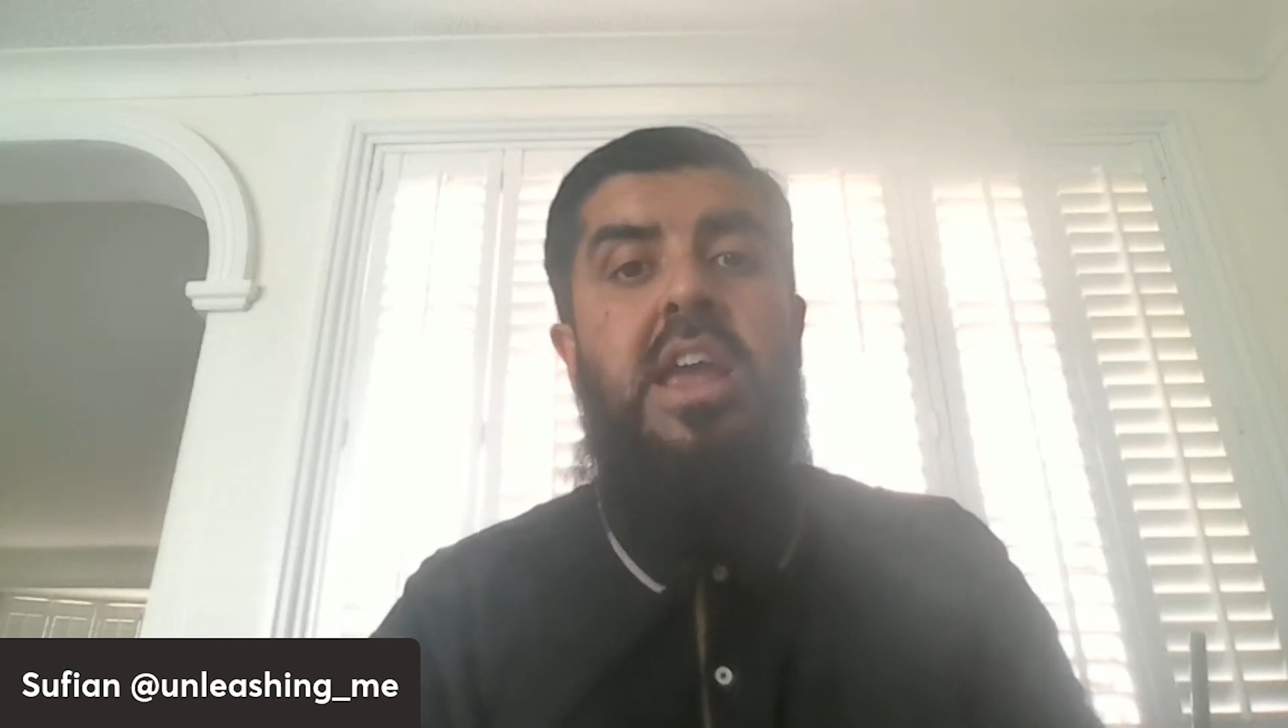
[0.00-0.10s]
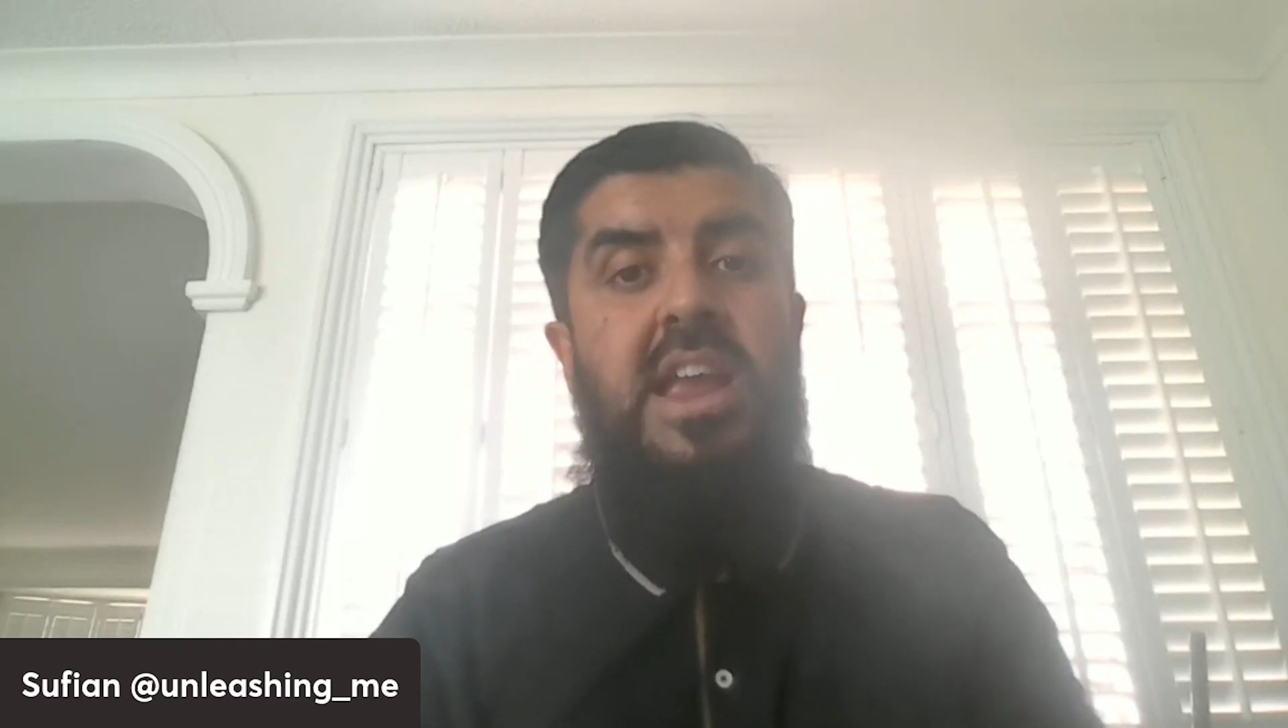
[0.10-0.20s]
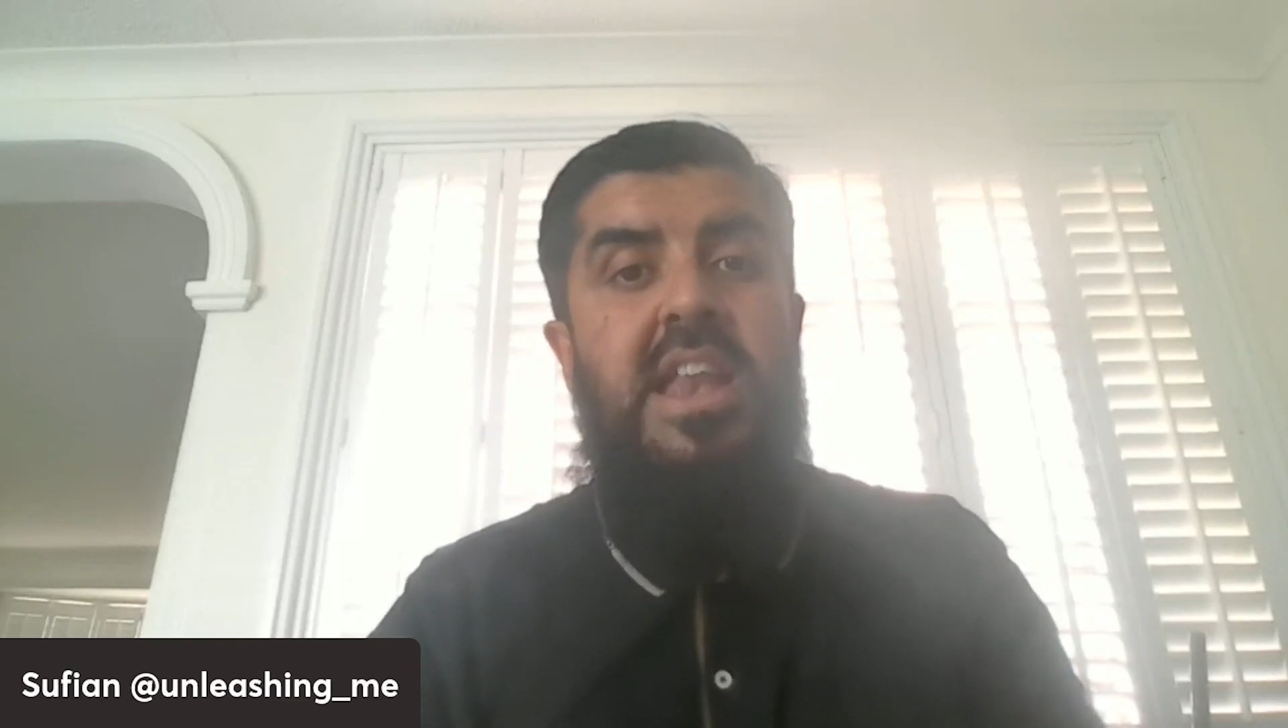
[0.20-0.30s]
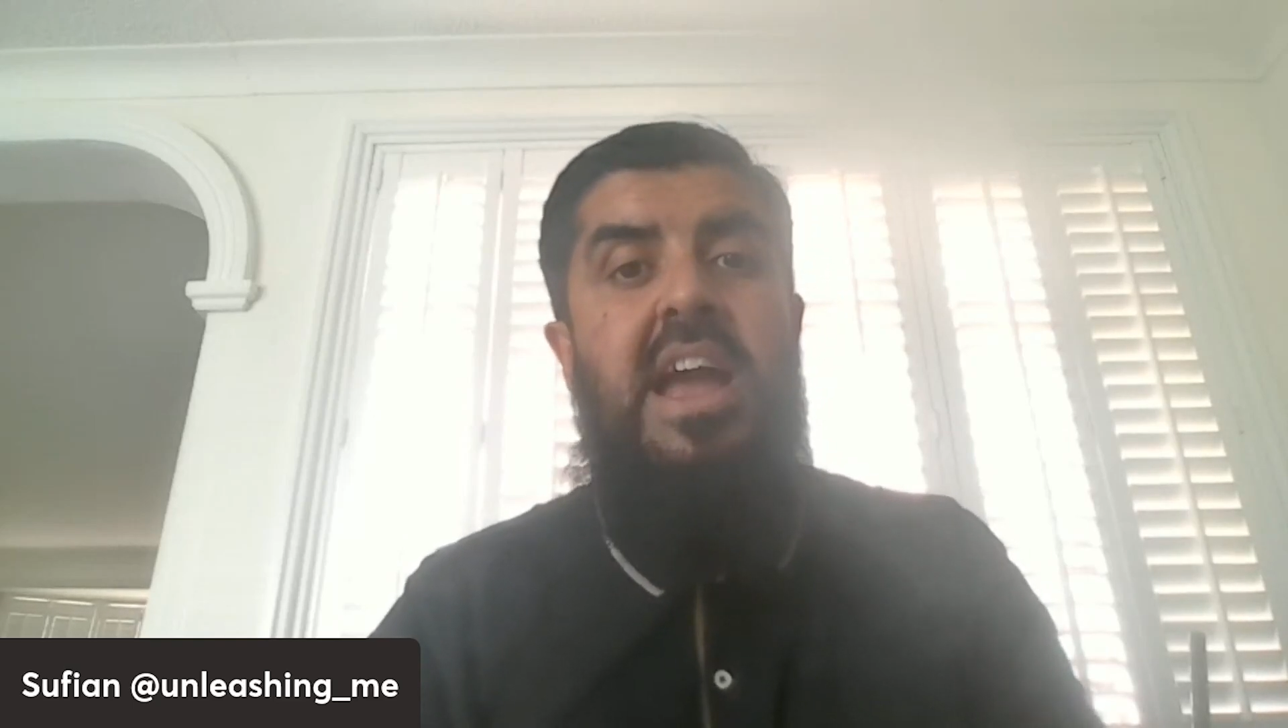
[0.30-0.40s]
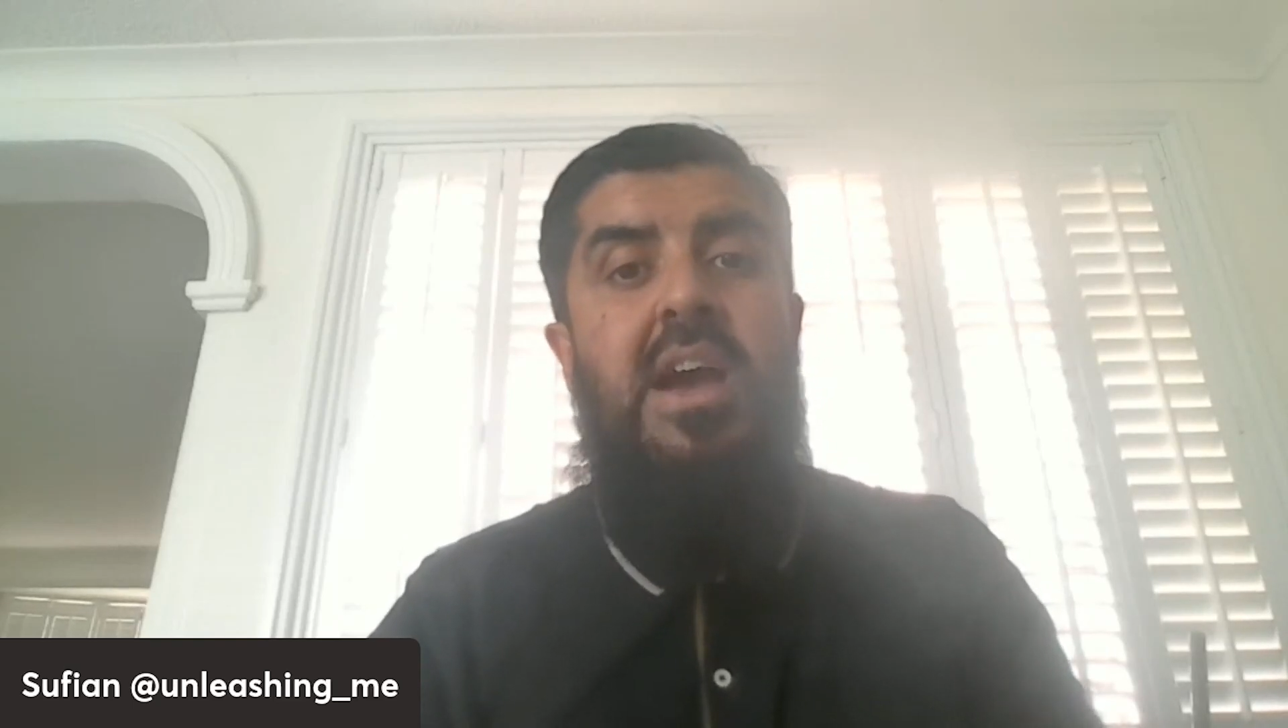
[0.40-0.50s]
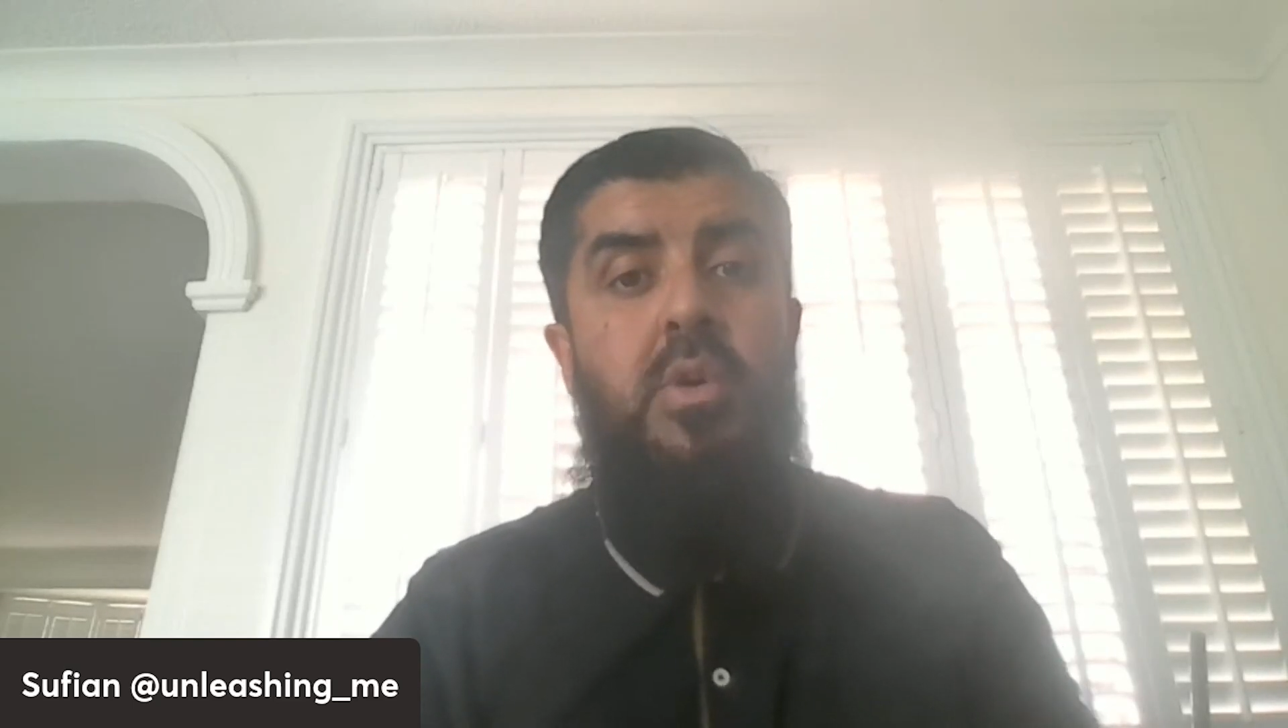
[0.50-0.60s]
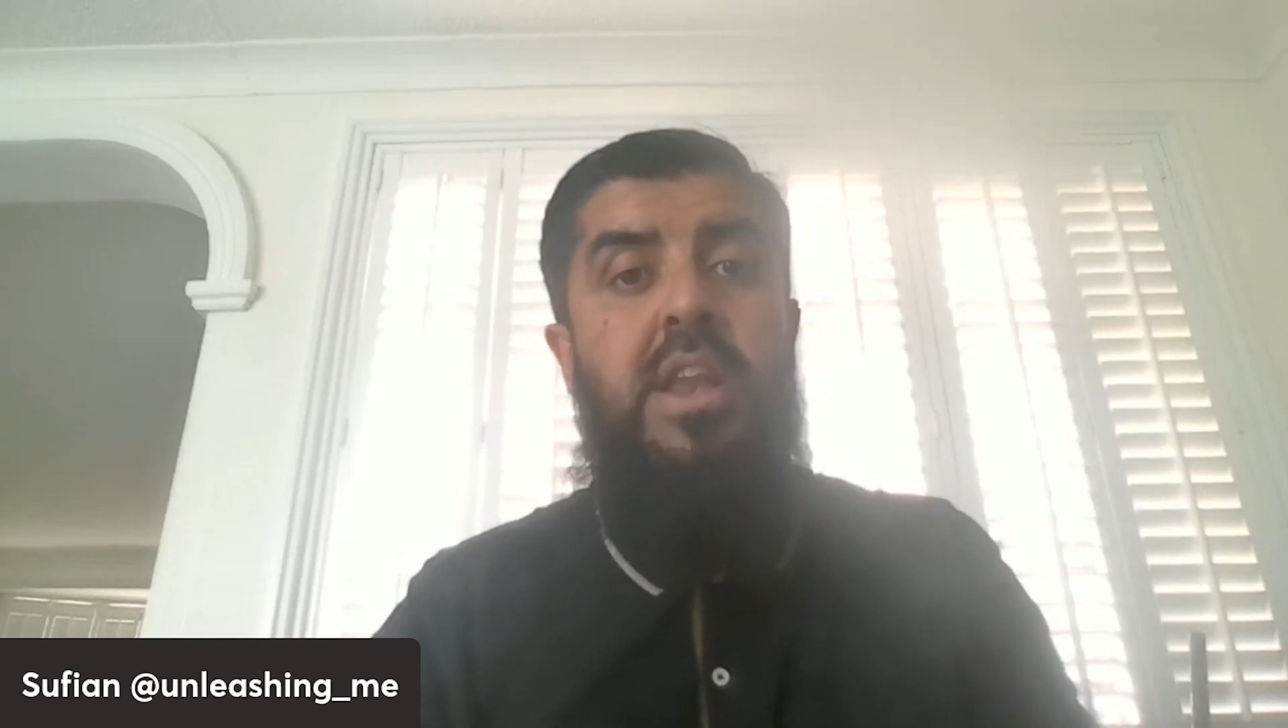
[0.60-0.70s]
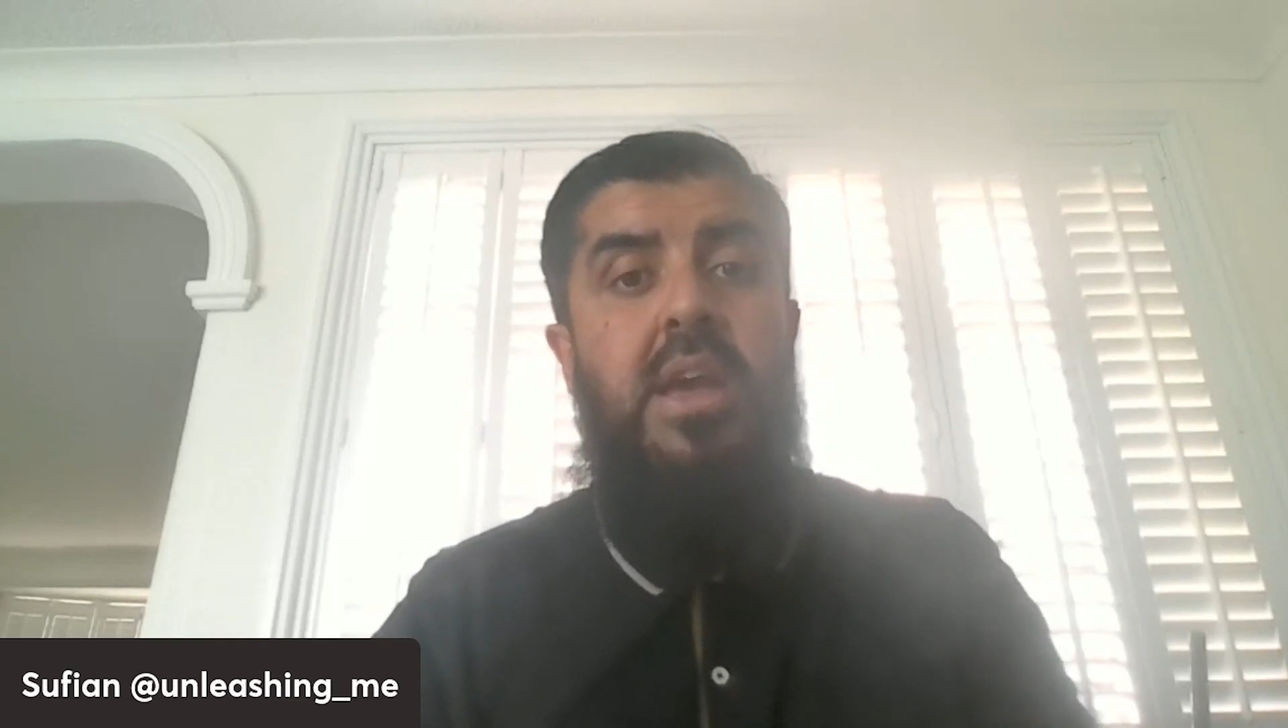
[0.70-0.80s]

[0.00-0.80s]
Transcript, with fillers: in our